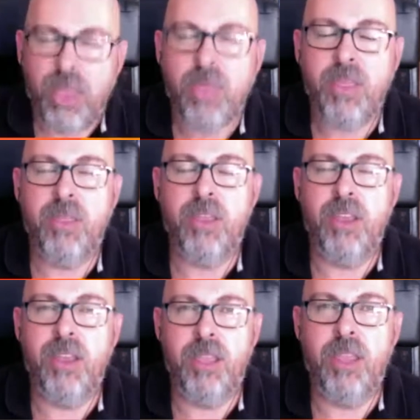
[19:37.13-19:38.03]
that
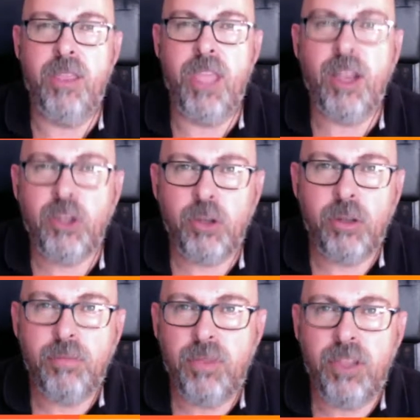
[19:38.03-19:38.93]

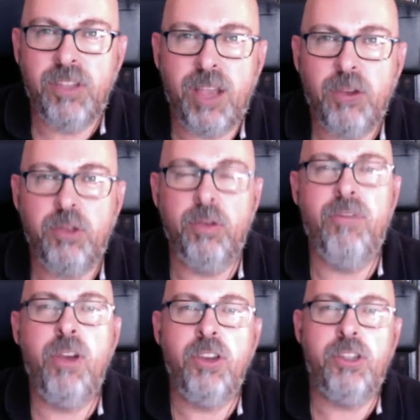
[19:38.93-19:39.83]
this actual
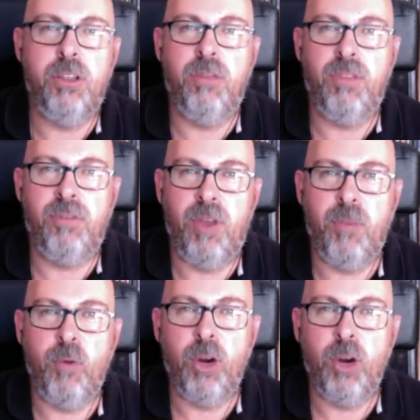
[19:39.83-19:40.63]
version of the framework